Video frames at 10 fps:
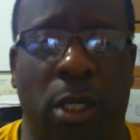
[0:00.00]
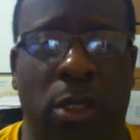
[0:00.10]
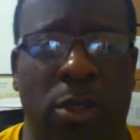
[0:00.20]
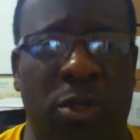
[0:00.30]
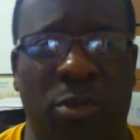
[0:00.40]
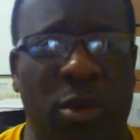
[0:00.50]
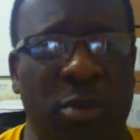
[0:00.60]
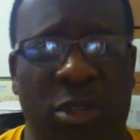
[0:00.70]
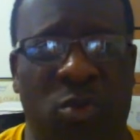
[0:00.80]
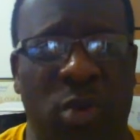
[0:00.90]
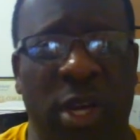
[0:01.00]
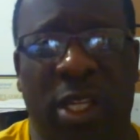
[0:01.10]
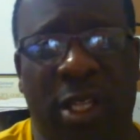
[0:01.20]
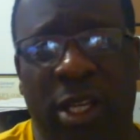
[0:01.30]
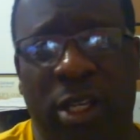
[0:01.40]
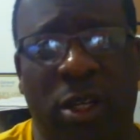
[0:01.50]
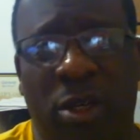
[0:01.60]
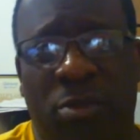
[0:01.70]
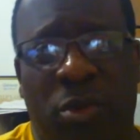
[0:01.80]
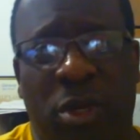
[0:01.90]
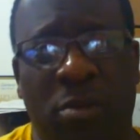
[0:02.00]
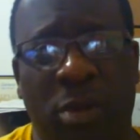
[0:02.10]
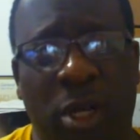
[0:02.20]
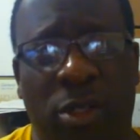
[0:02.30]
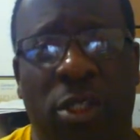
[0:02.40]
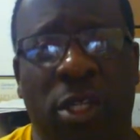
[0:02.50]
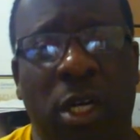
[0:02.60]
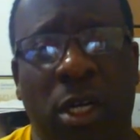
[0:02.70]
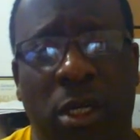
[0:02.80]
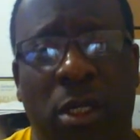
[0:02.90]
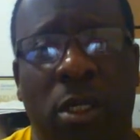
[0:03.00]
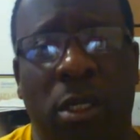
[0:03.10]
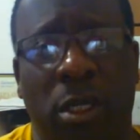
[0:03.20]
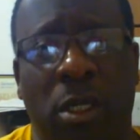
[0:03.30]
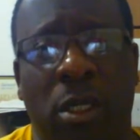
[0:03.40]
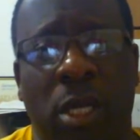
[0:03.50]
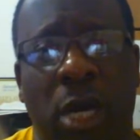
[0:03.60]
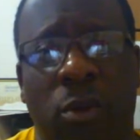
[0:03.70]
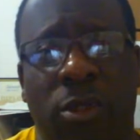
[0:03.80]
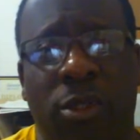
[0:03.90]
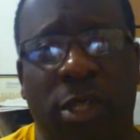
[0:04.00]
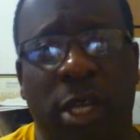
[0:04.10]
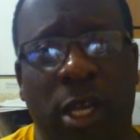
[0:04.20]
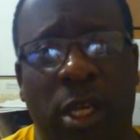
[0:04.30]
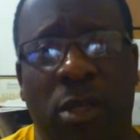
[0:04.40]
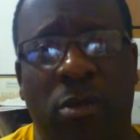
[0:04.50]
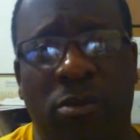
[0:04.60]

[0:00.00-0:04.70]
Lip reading: So it's pretty much regulated and pretty much, I would say,